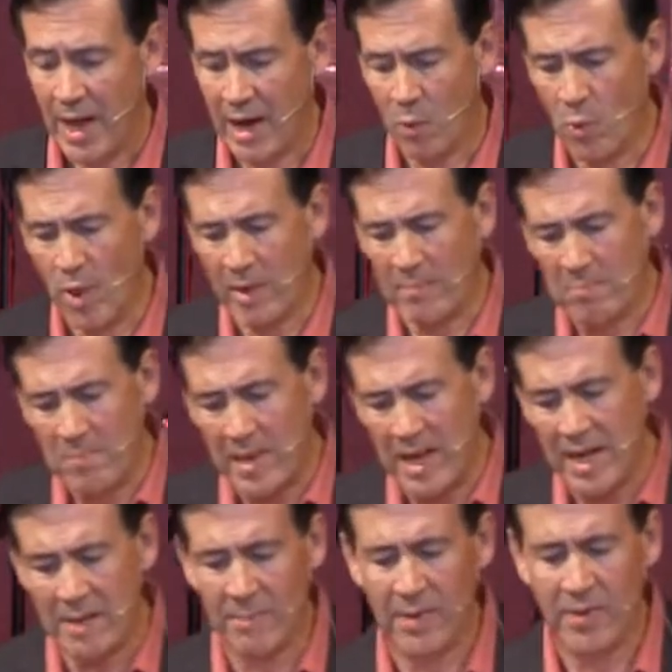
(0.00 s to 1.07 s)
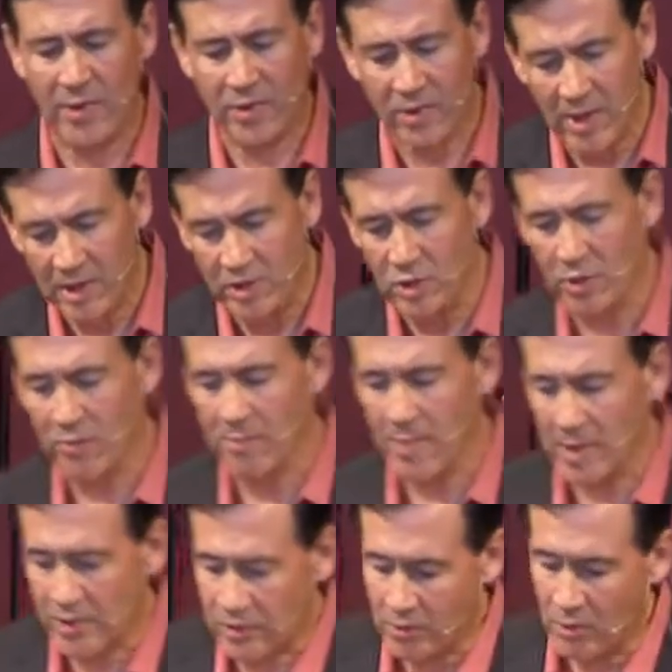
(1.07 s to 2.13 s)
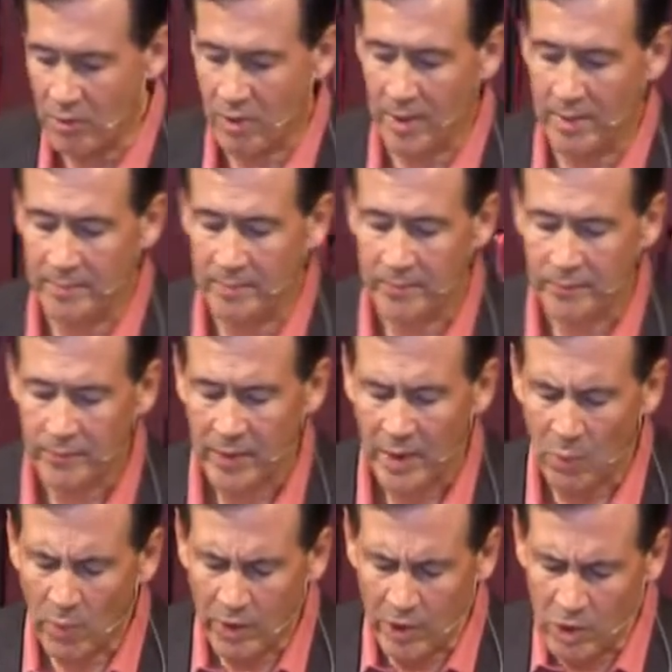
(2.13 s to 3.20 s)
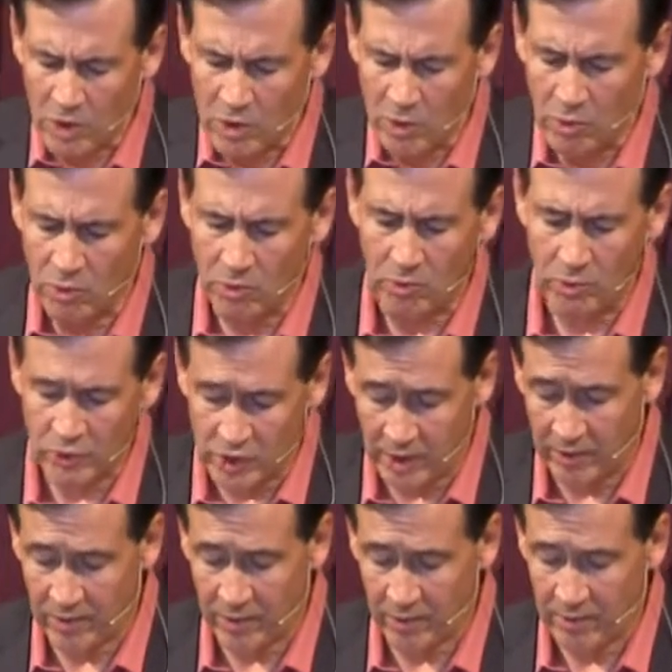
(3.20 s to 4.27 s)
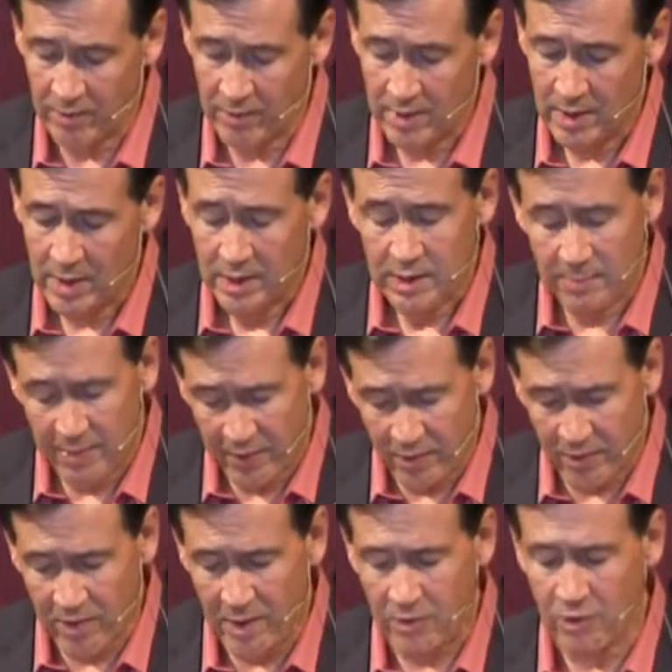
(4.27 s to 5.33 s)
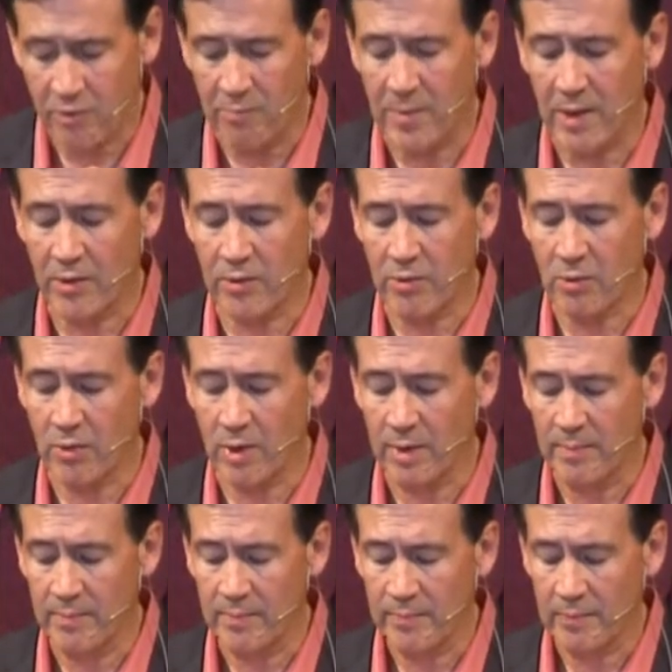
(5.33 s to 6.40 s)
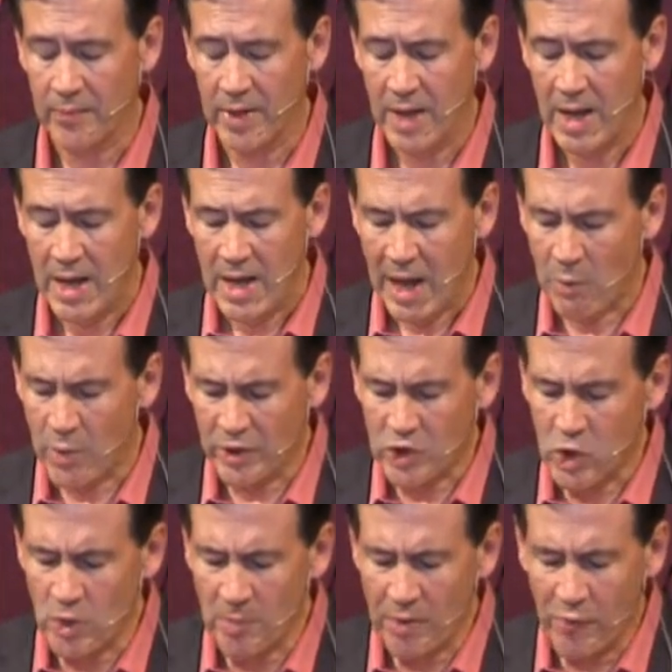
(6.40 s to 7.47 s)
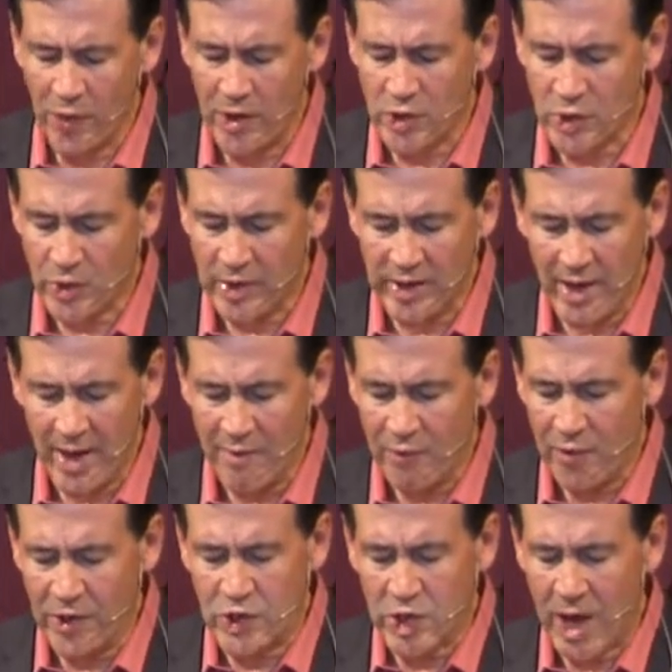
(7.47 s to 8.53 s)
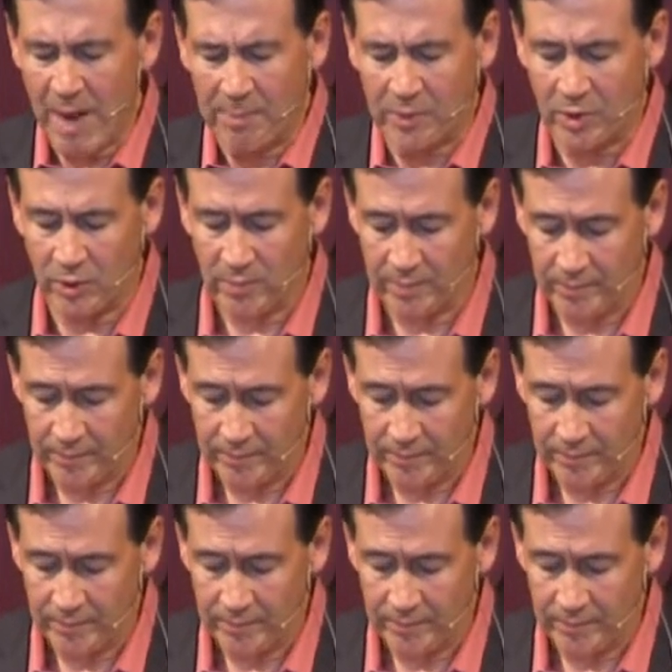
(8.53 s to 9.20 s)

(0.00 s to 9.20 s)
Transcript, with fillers: I don't want me to be the center of my story. I want you, Jesus, to be the center of my story. I want you to be featured in every chapter.